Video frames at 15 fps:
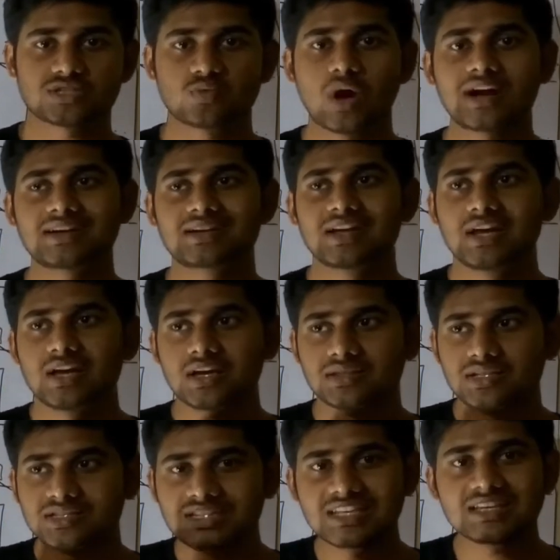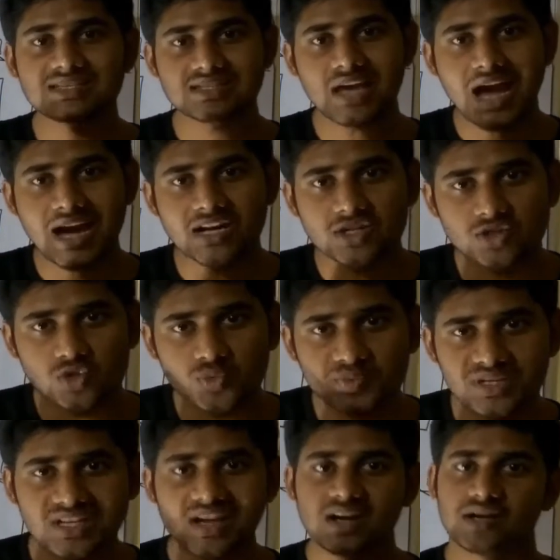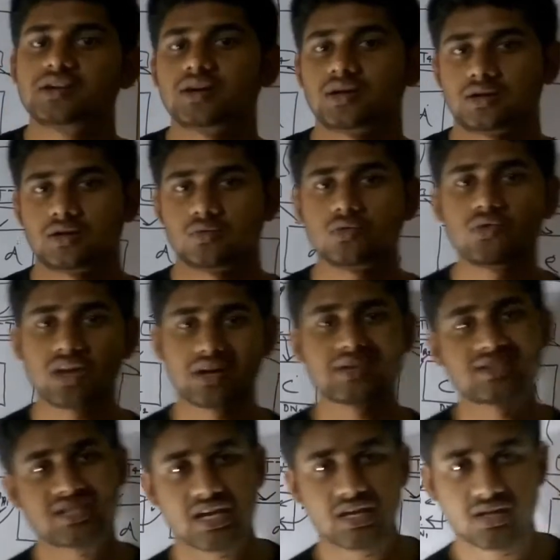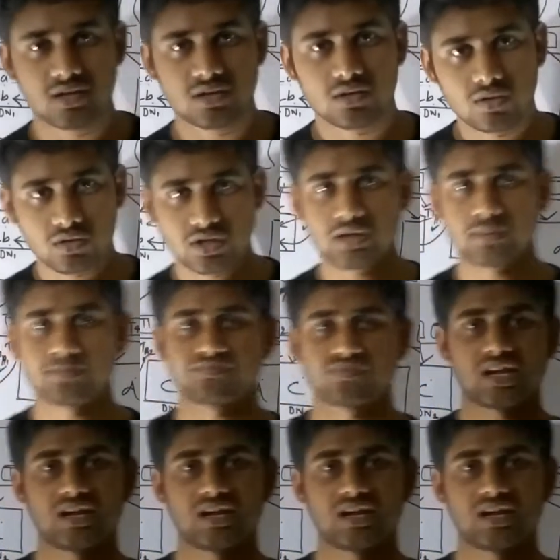what the things are to be done. We will understand it.